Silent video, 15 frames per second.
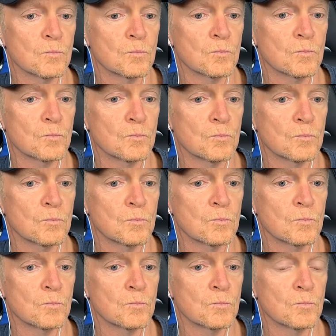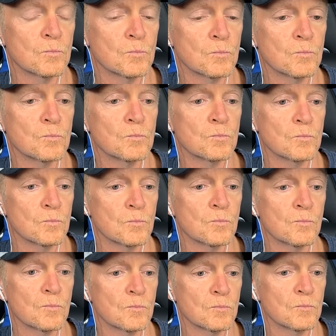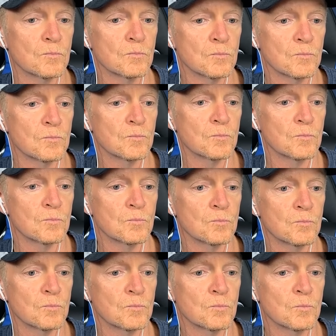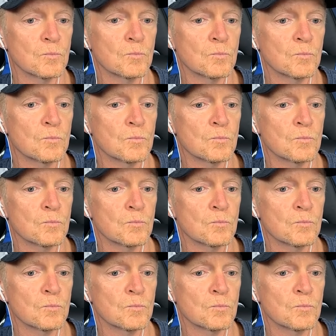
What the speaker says: This person isn't speaking.